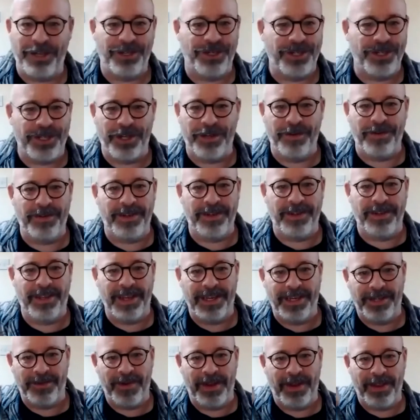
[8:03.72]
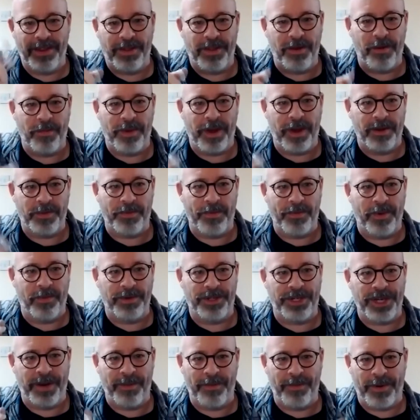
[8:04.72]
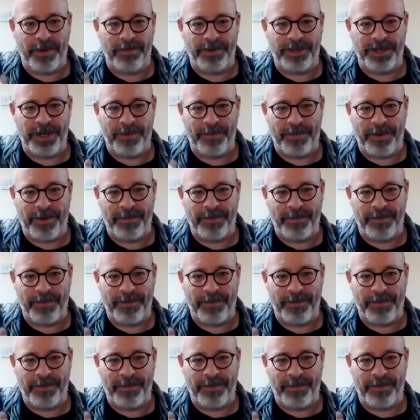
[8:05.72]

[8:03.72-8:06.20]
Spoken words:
tunes and things, where the thumb goes bum ching, bum ching, bum